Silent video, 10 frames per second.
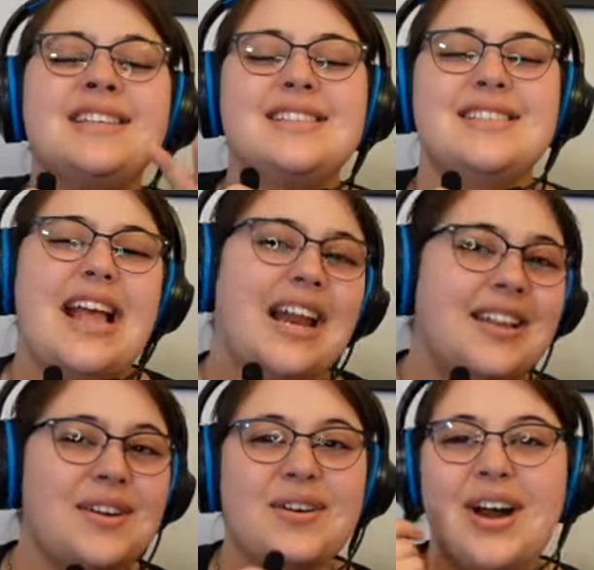Just
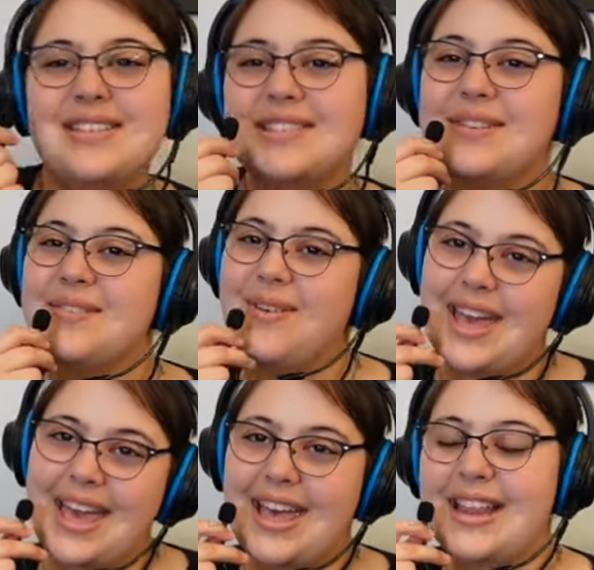standing there across the
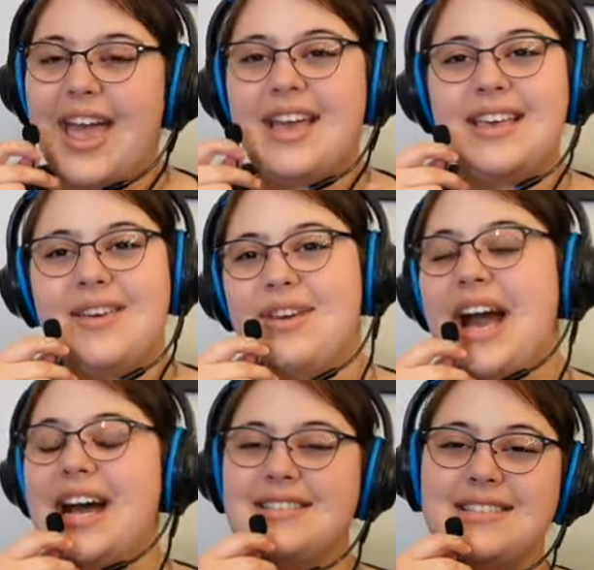way, like giving
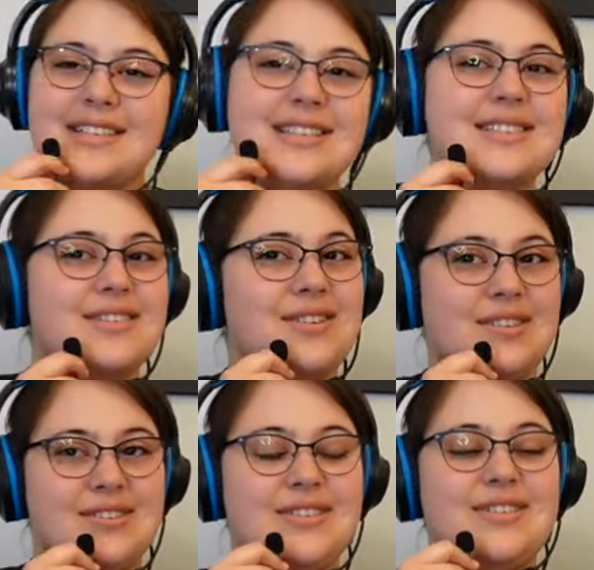eyes to this
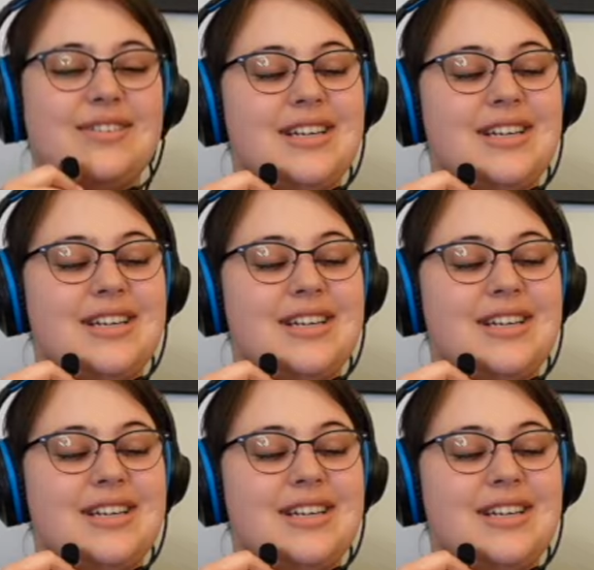girl.